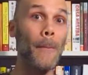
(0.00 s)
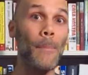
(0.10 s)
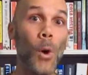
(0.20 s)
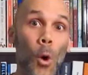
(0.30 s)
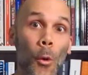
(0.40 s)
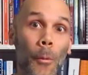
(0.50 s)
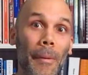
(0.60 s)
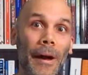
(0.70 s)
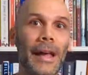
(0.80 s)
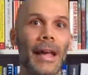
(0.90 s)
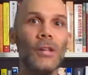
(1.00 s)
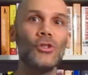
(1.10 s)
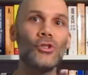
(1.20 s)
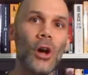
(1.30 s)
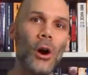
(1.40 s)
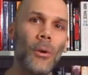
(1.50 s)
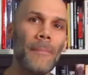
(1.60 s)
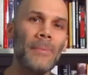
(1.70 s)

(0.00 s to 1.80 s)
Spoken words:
Boom. So,